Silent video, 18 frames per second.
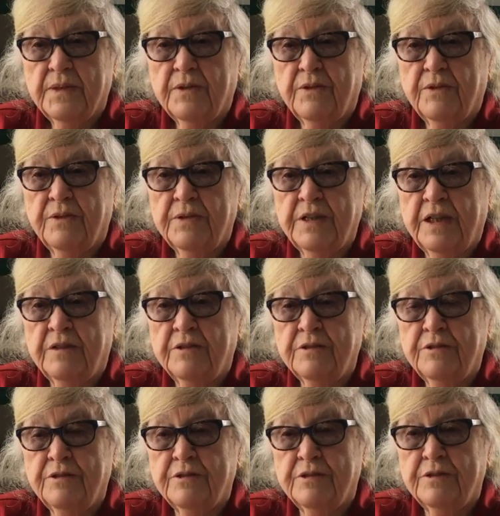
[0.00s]
Oh, an
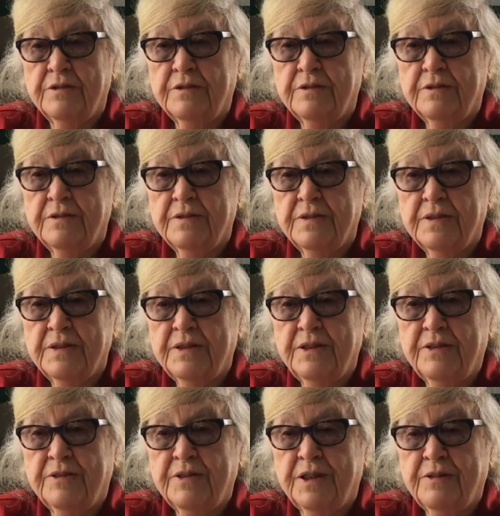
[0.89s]
Alcor,
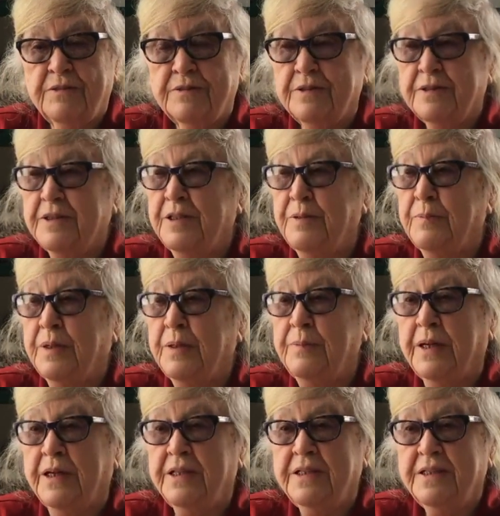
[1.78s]
no doubt, in
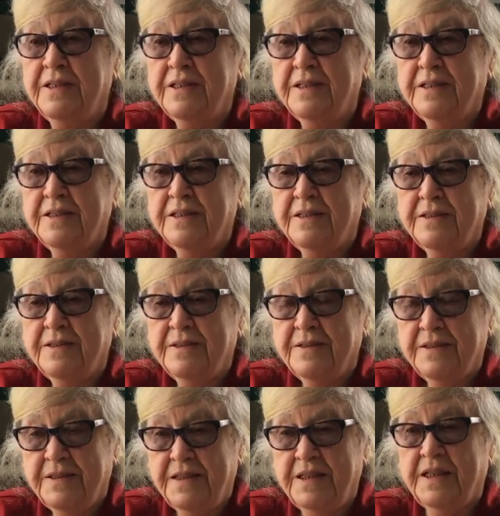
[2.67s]
my mind.
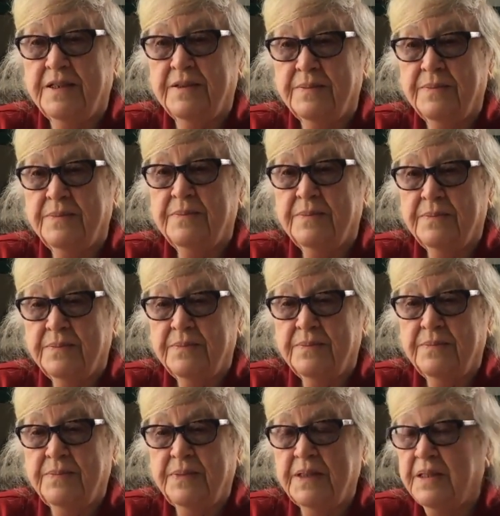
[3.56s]
Yeah,
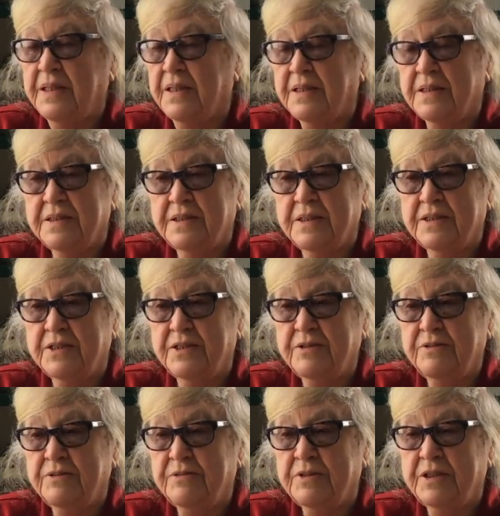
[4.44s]
because it's
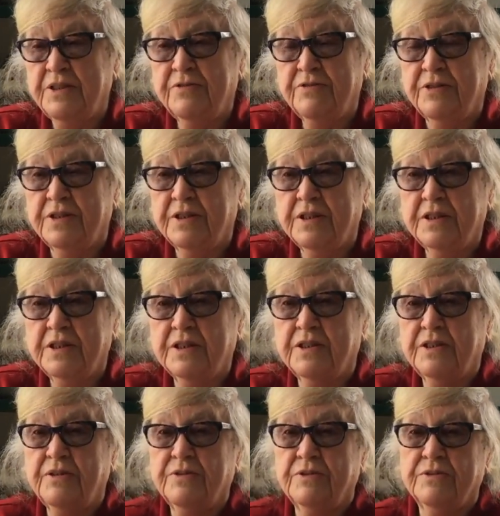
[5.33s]
too different.
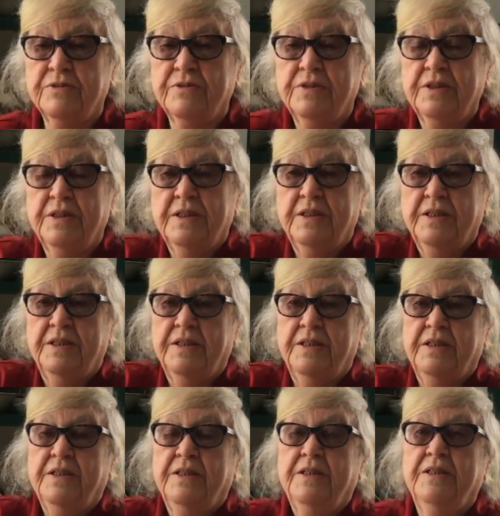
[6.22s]

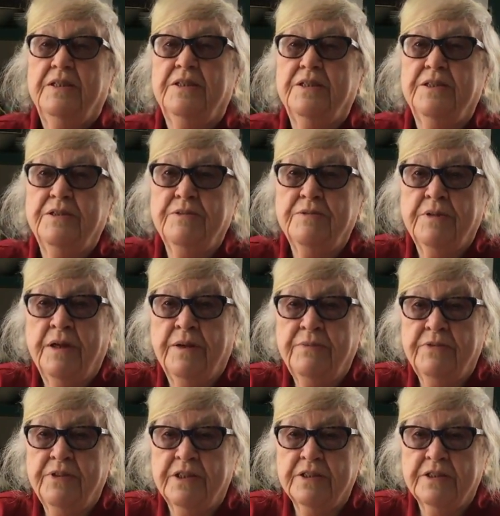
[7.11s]
It's too
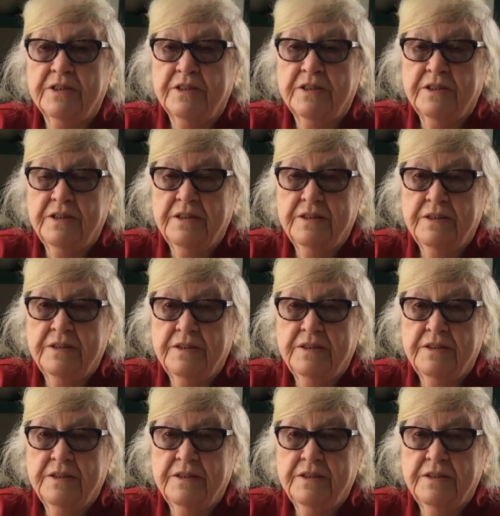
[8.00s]
obvious.